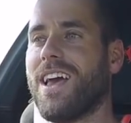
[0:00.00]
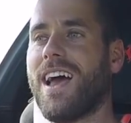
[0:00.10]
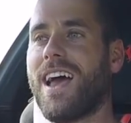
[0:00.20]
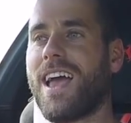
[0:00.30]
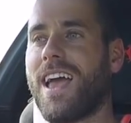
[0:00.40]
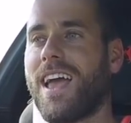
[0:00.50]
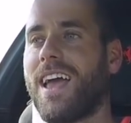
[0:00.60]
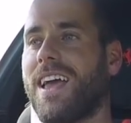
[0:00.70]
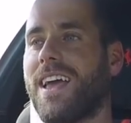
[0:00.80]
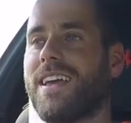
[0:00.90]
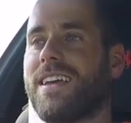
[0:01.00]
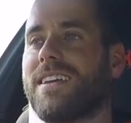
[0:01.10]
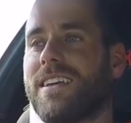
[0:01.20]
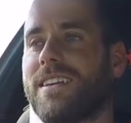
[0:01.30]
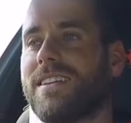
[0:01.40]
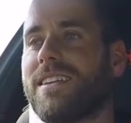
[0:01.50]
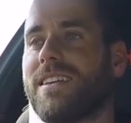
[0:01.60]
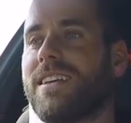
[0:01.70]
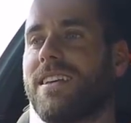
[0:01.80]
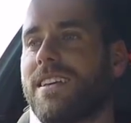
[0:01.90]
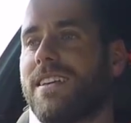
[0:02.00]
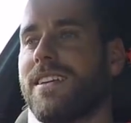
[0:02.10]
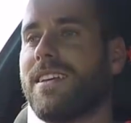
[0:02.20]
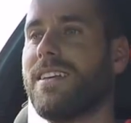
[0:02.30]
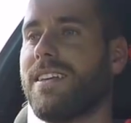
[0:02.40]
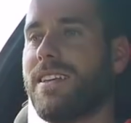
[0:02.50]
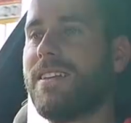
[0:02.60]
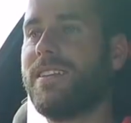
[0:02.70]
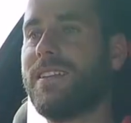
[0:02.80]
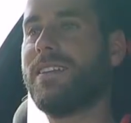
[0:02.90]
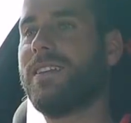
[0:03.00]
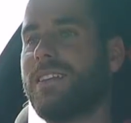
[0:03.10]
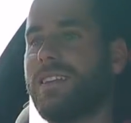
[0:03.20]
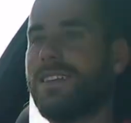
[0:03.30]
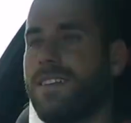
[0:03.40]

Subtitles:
No words are spoken by the person on screen.